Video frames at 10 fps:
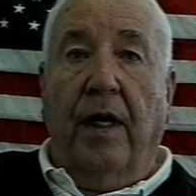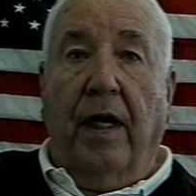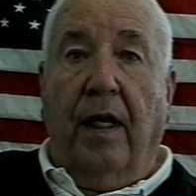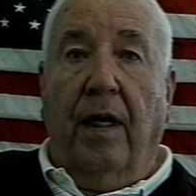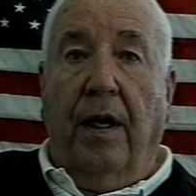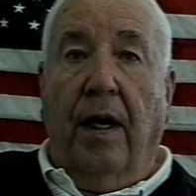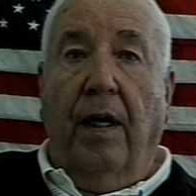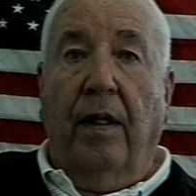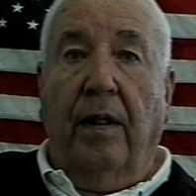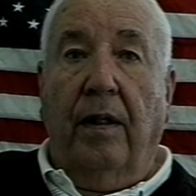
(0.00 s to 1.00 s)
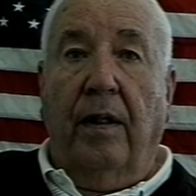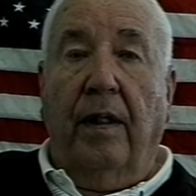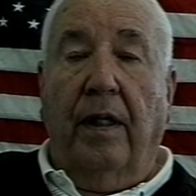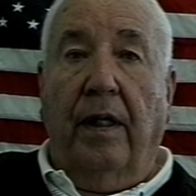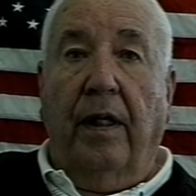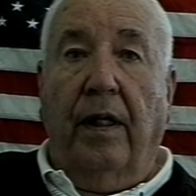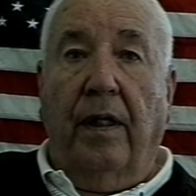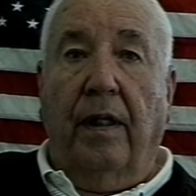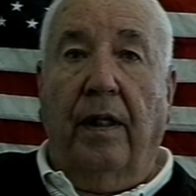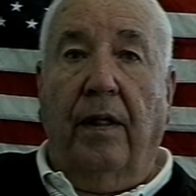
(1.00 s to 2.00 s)
had a car, and okay.
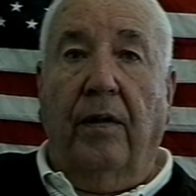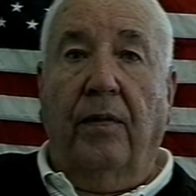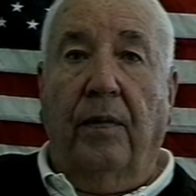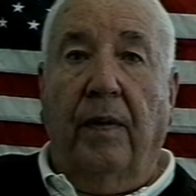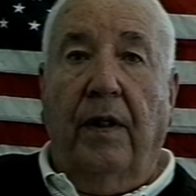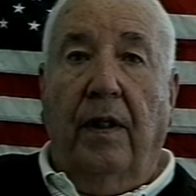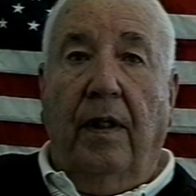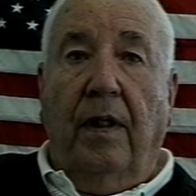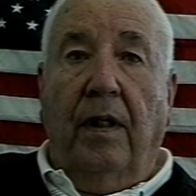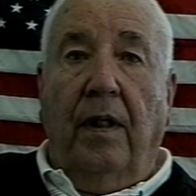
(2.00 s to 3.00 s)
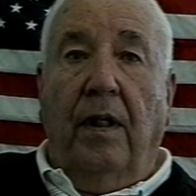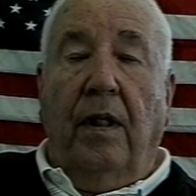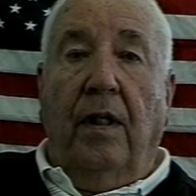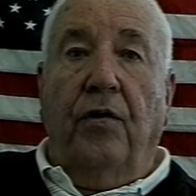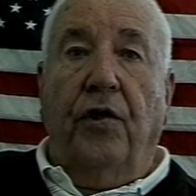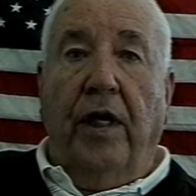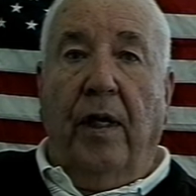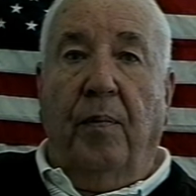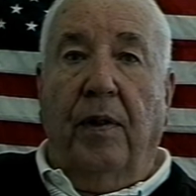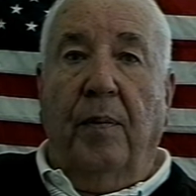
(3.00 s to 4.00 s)
uh, you know. What kind of a car was it? She
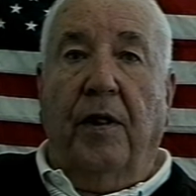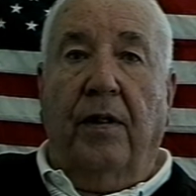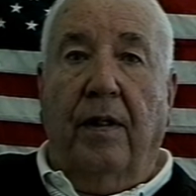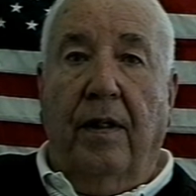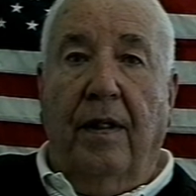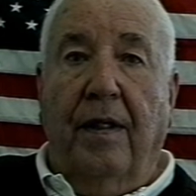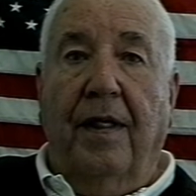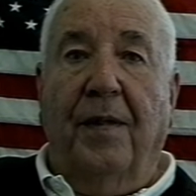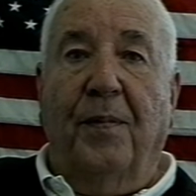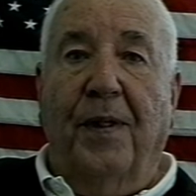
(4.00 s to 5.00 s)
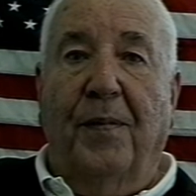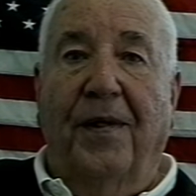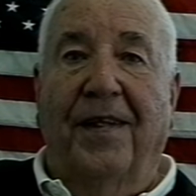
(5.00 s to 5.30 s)
had a Plymouth. Okay. A Plymouth,